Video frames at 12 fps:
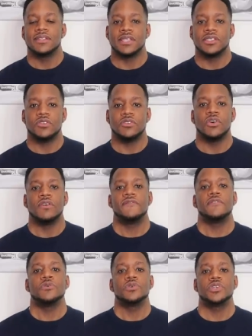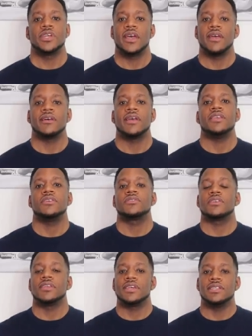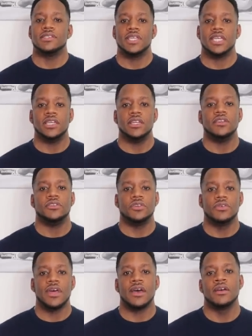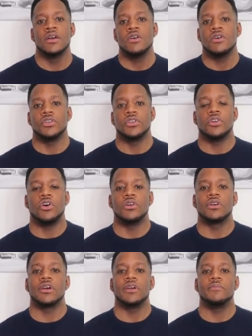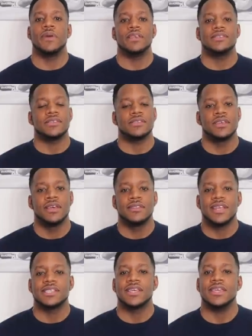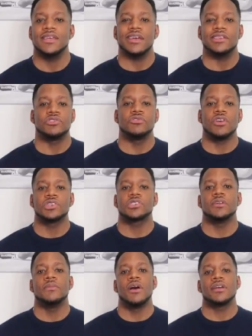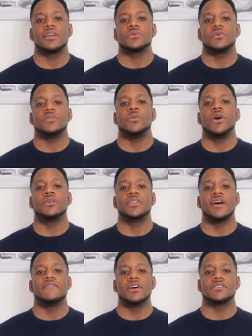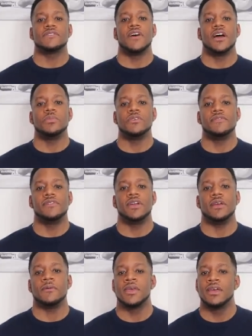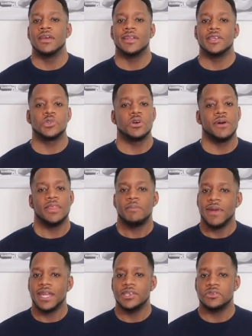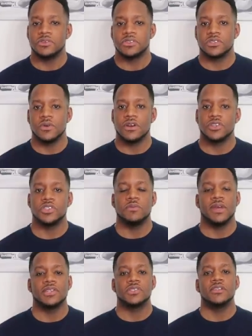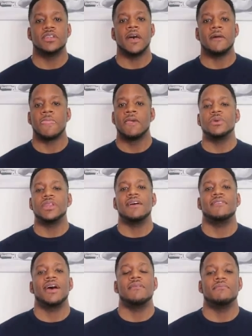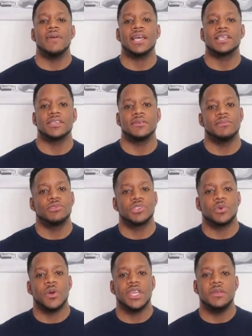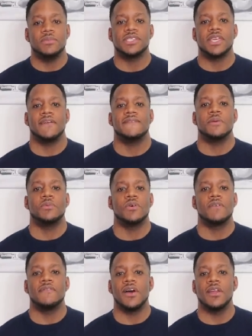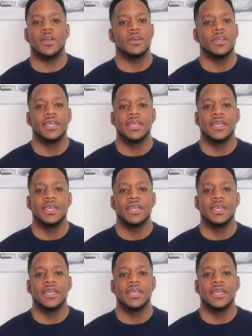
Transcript: then until you've got a full share. And you're just going to continually do that on an ongoing basis. That's how you guys crush the markets with a well diversified portfolio. Let's talk about the penny stocks as well, because you mentioned that. I would have at maximum 20% of your portfolio